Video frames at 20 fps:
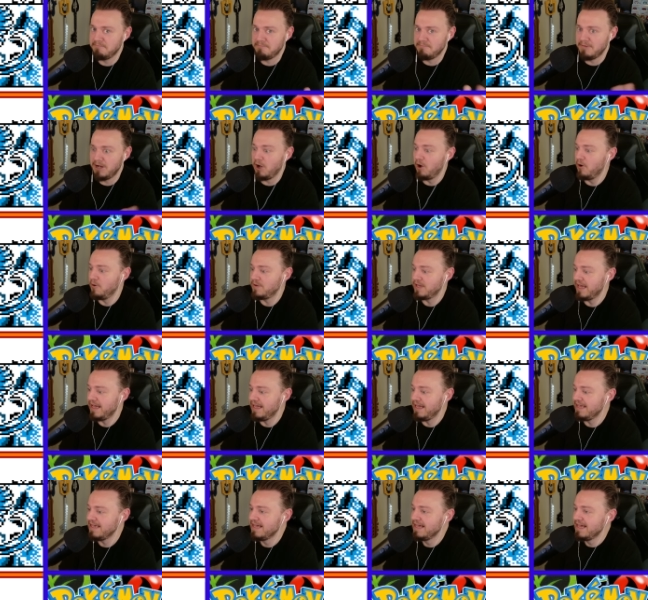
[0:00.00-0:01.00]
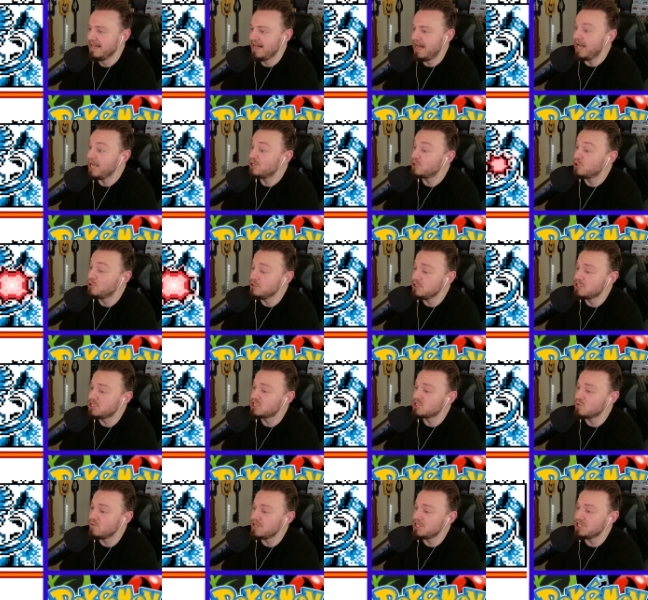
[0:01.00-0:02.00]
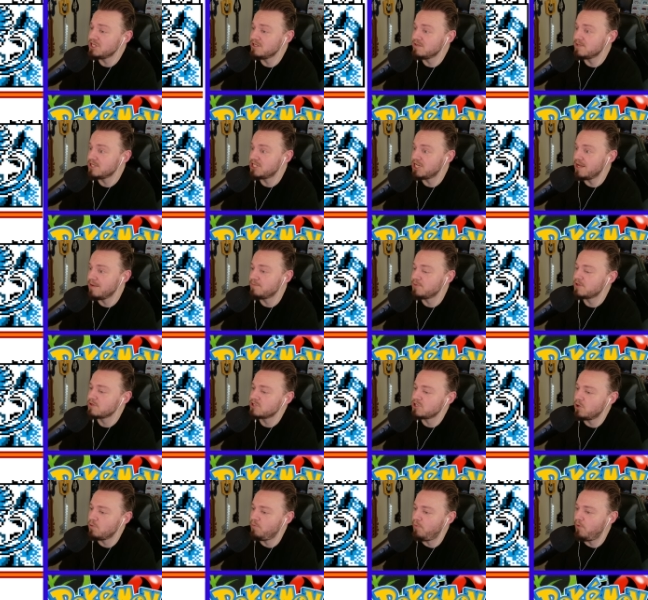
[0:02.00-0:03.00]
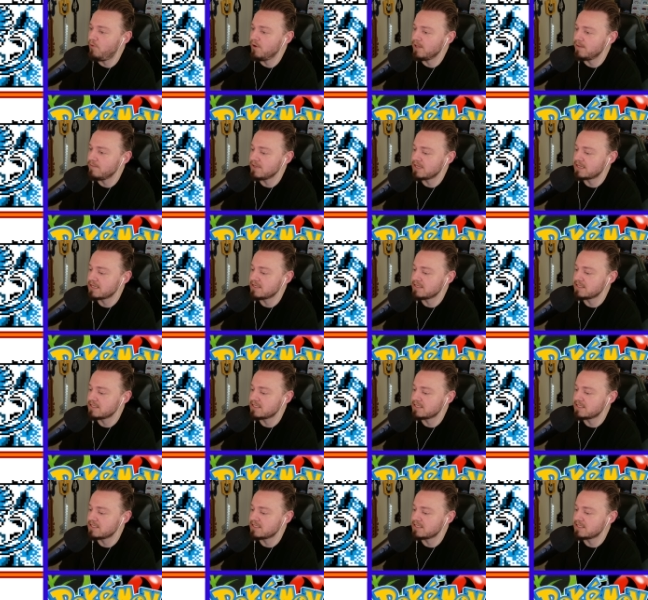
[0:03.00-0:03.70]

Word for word: Okay. I could switch into the Machamp, but there's no point because